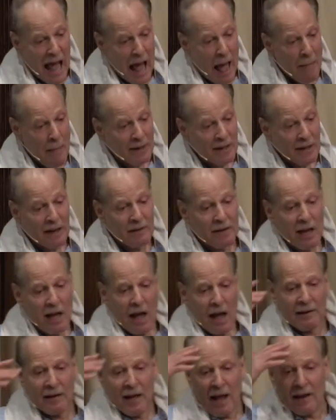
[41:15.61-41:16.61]
And,
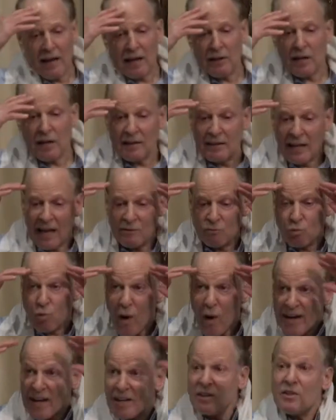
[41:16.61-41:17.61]
and, and, and, and
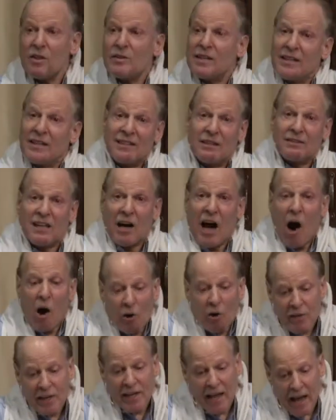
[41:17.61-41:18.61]
right into the, the, the heart
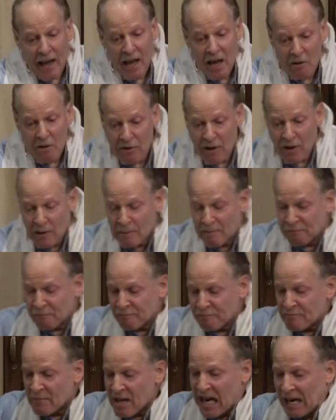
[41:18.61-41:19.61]
of the cave.
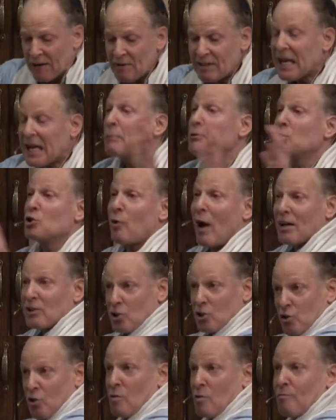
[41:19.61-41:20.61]
Every time she tries to
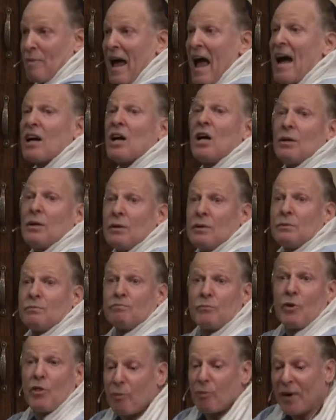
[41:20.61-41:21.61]
turn back,
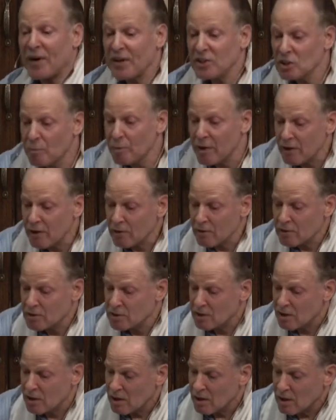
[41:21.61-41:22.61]
the thread
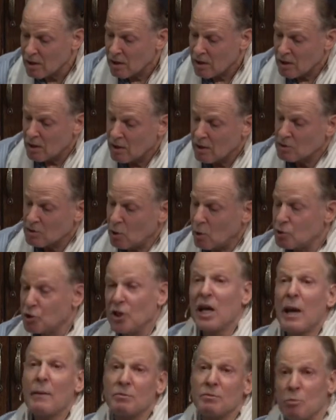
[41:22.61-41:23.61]
disappears. So she
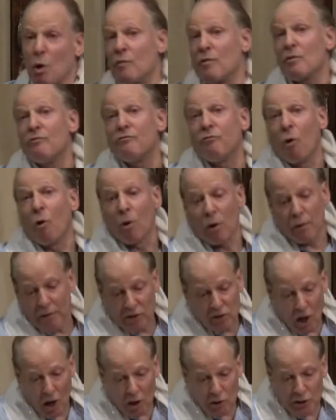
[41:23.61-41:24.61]
keeps moving forward.
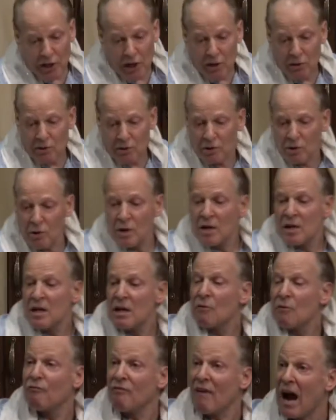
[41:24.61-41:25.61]
That's all she can do.
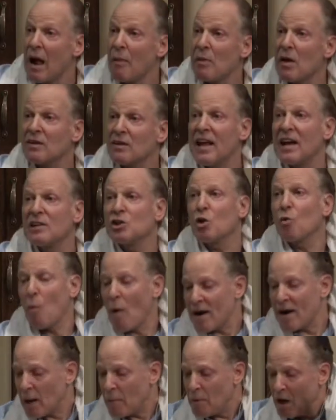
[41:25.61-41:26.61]
Finally, it takes her
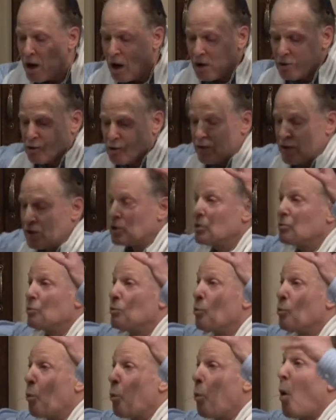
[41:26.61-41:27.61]
right up uh, to this
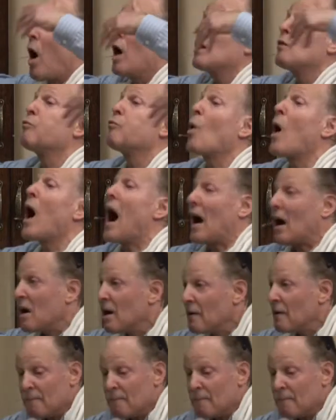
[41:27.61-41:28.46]
wall of rock.